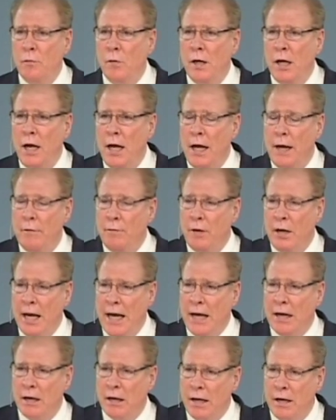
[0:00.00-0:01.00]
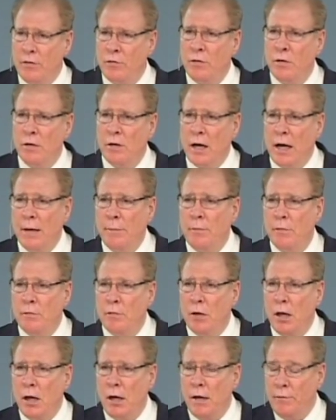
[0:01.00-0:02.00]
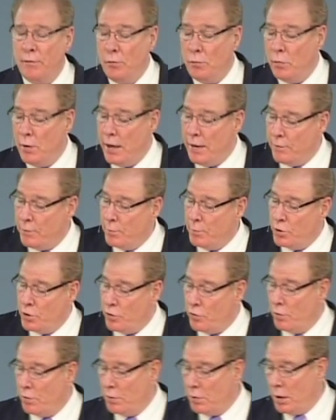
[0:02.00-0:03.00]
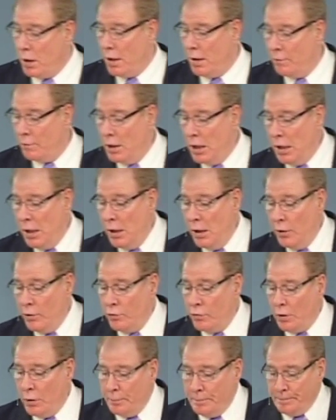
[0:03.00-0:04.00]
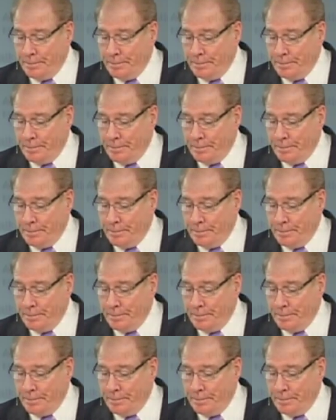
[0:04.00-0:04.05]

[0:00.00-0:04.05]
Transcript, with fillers: we have an adolescent type of love, and we have a mature love. So